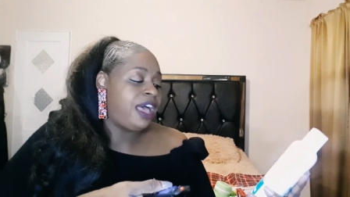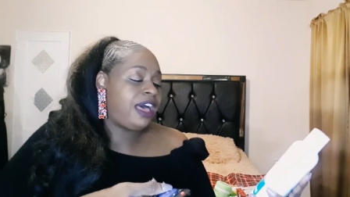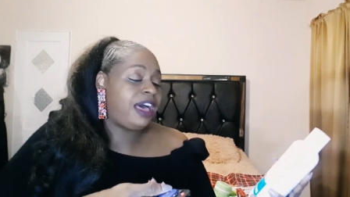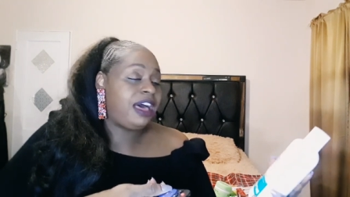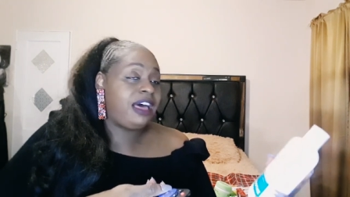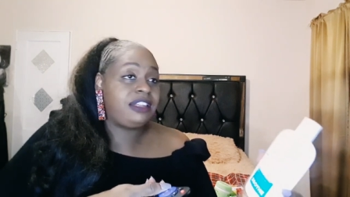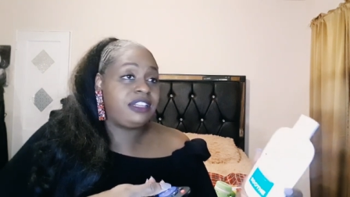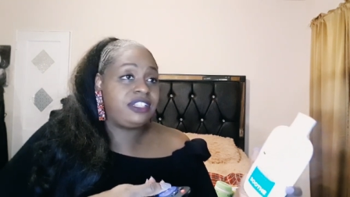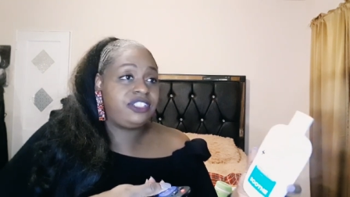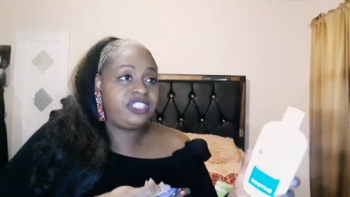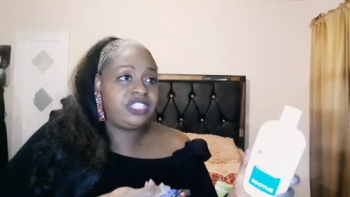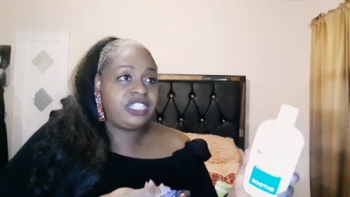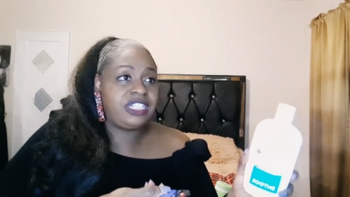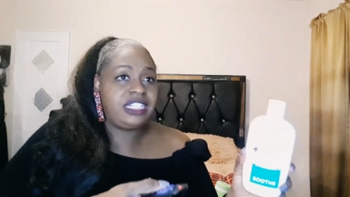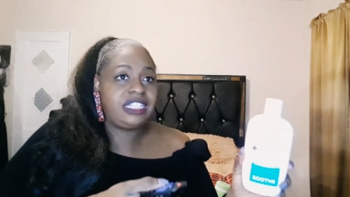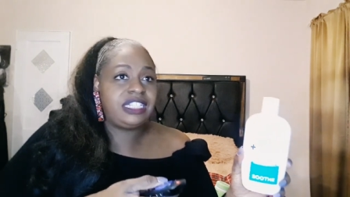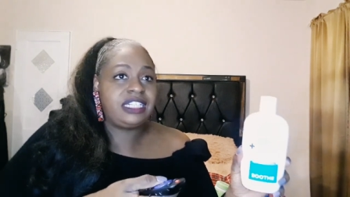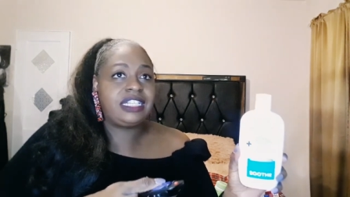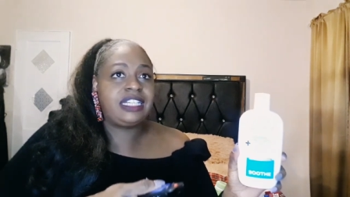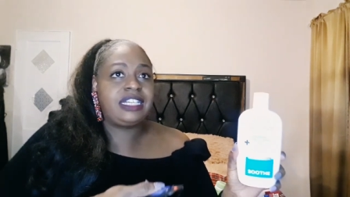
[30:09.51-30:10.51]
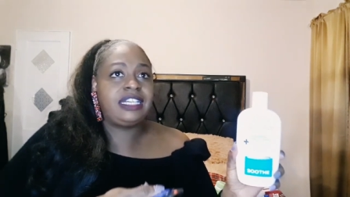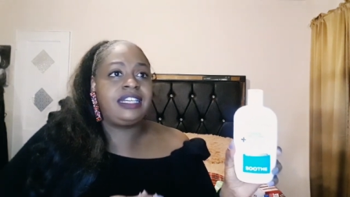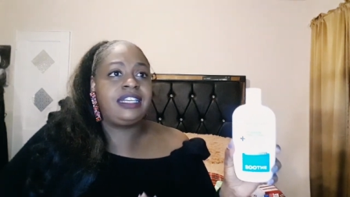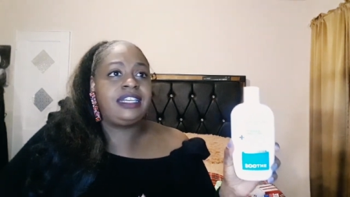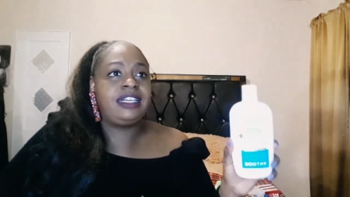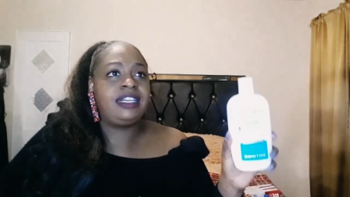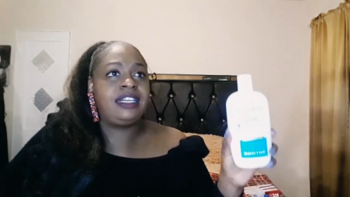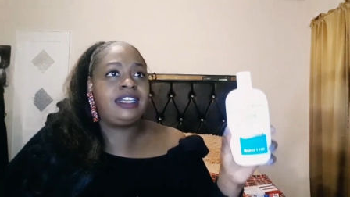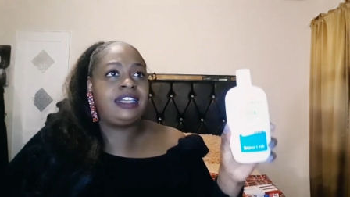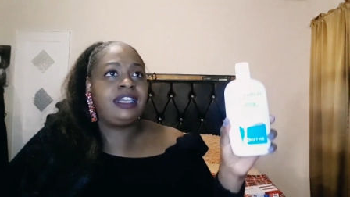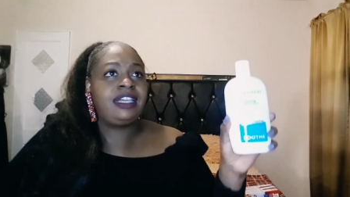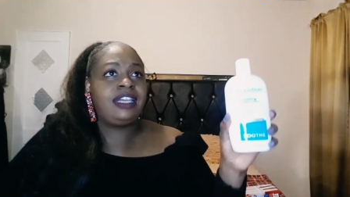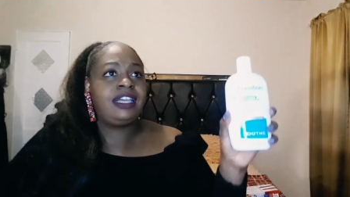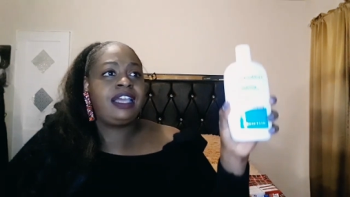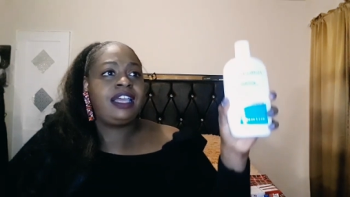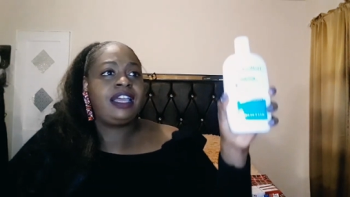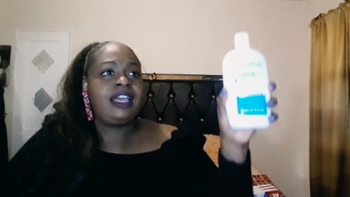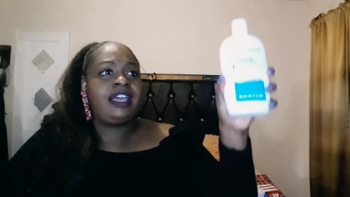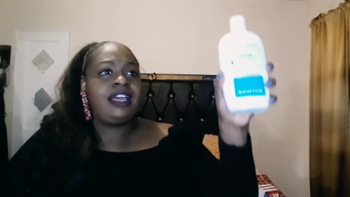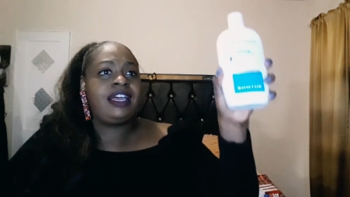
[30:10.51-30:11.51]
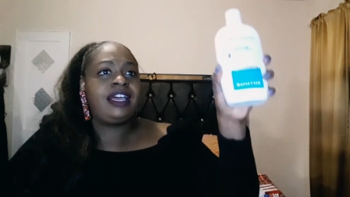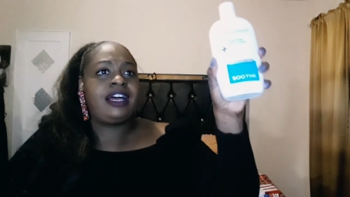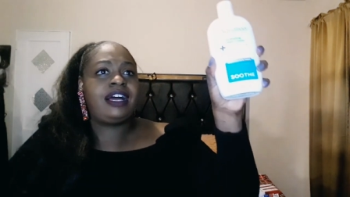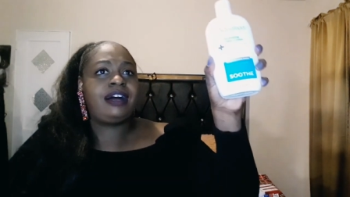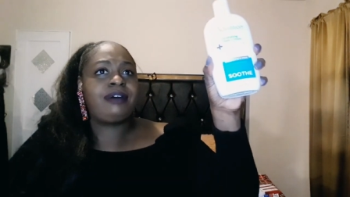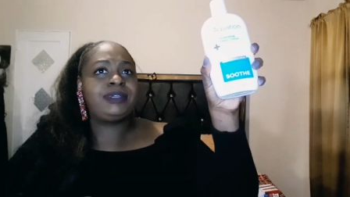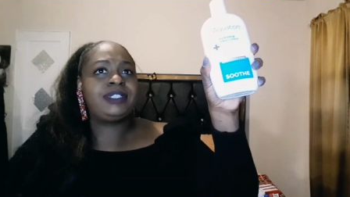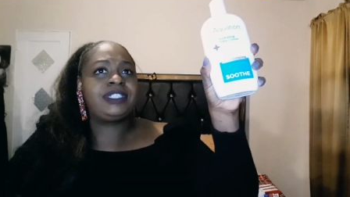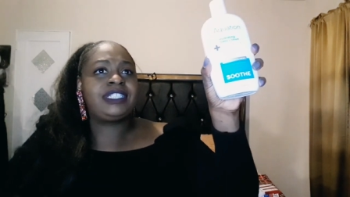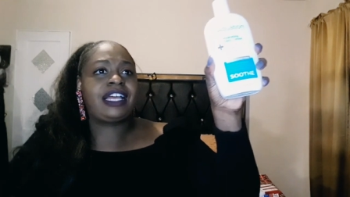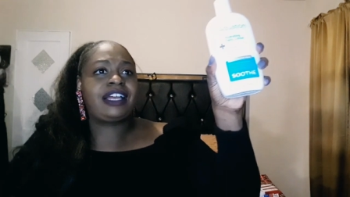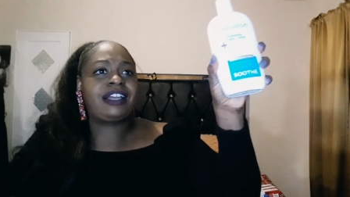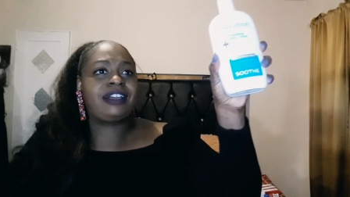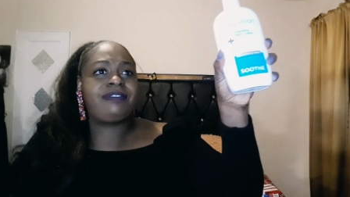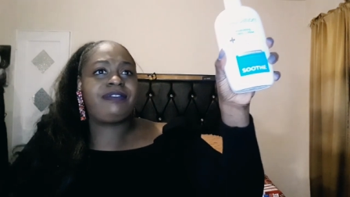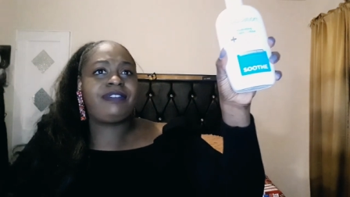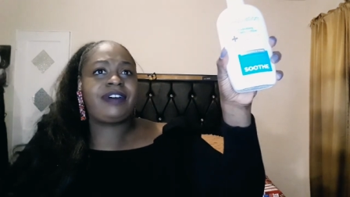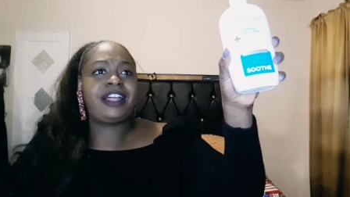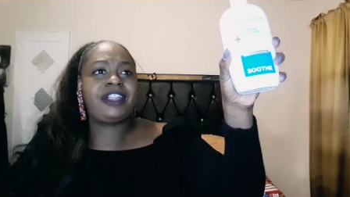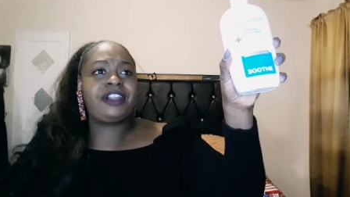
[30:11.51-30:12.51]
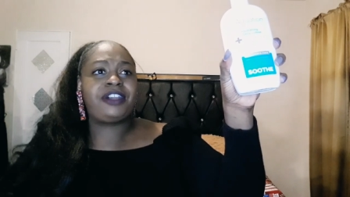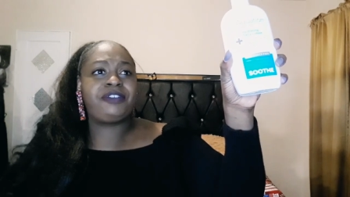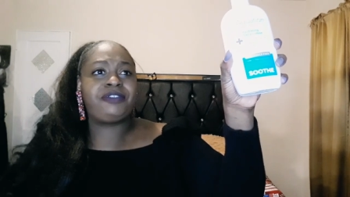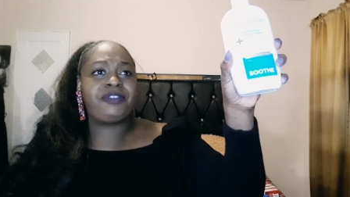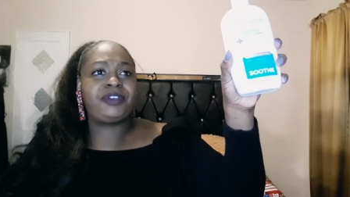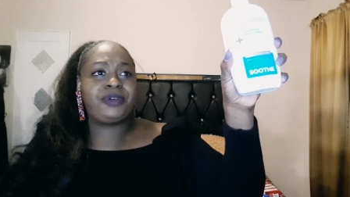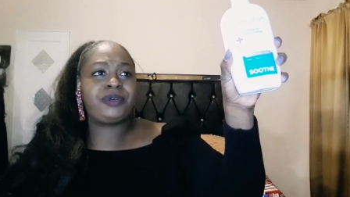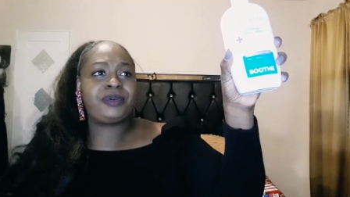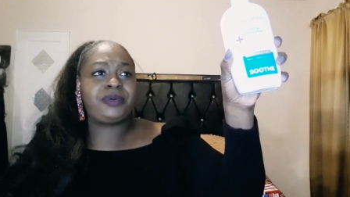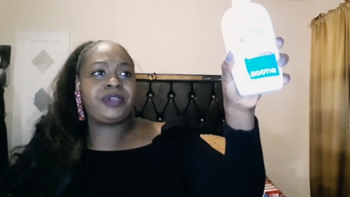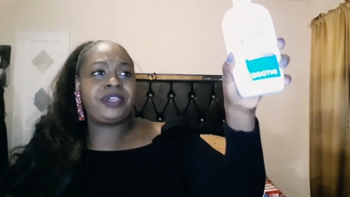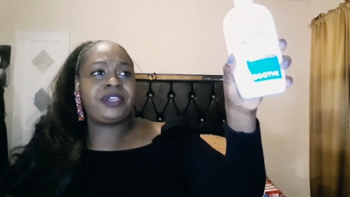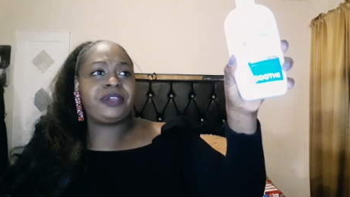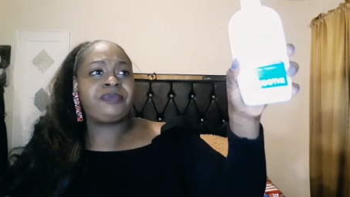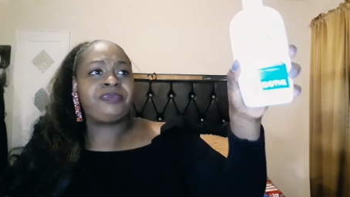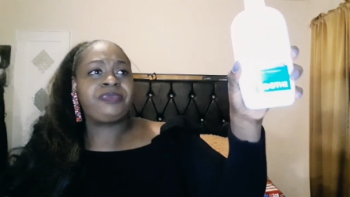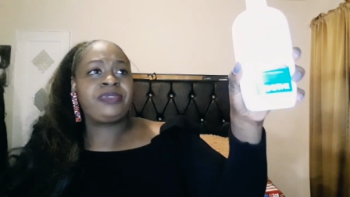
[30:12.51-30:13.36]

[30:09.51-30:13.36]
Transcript: hypoallergenic. I wish I could find her real quick.